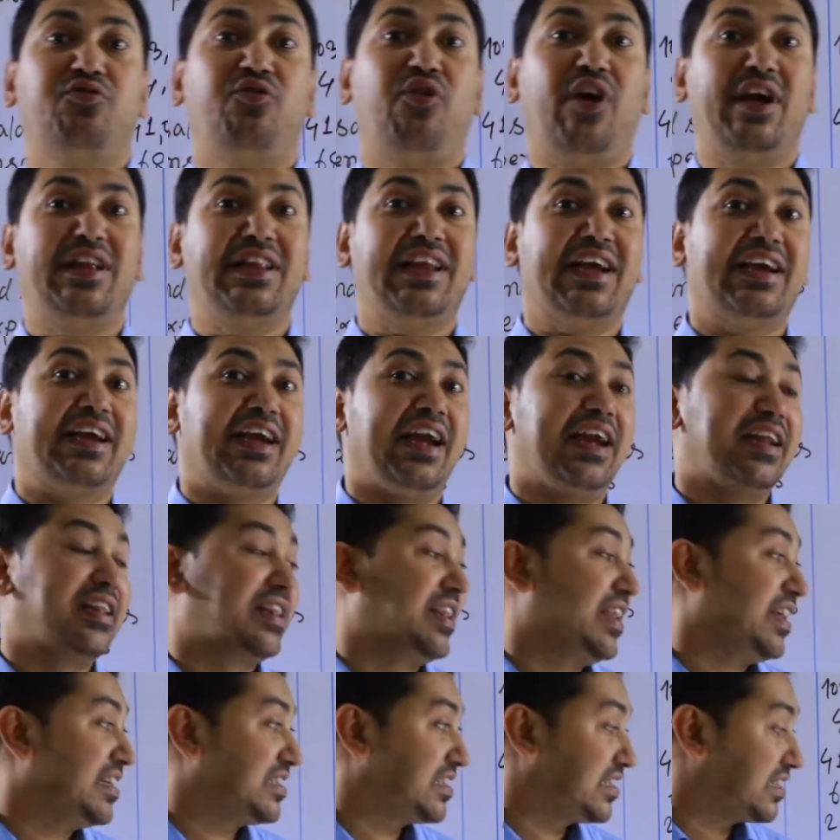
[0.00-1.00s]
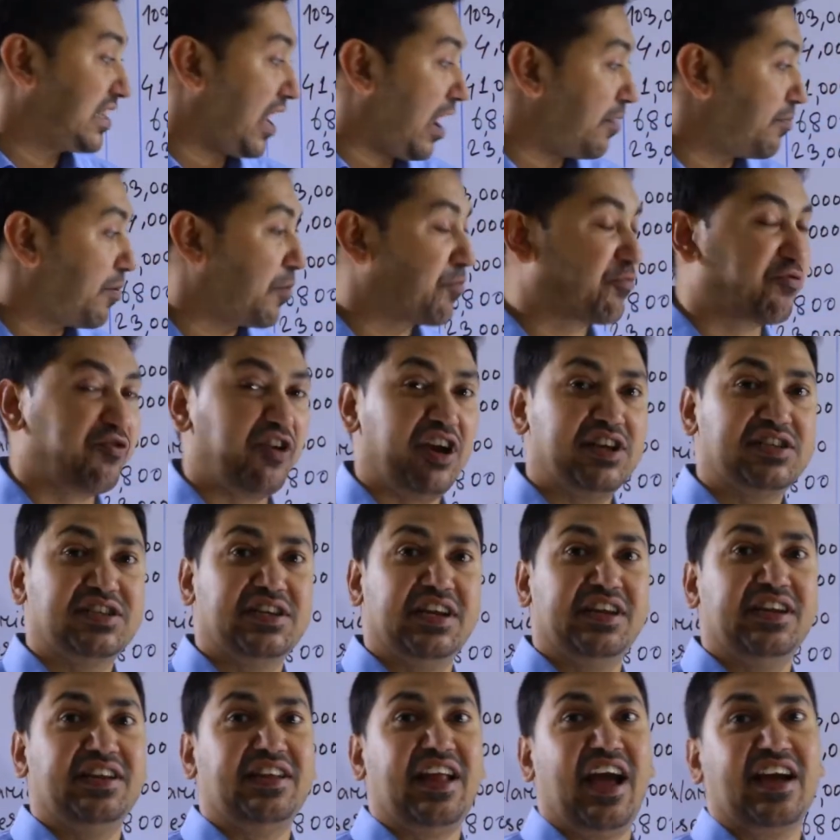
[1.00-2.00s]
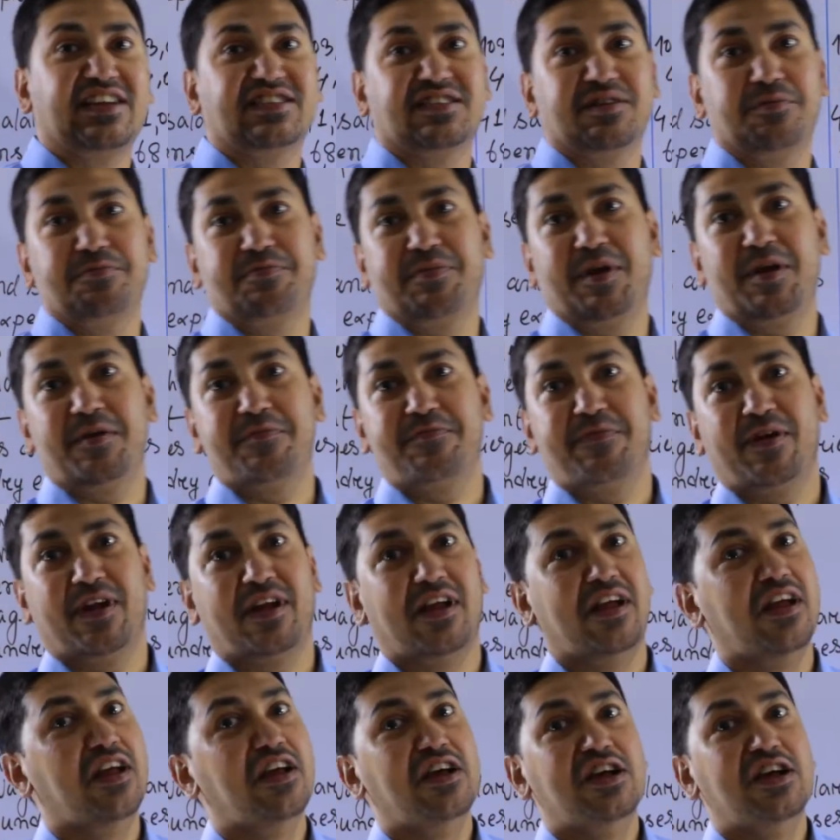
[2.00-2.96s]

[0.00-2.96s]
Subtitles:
when they get this type of question in the exam paper.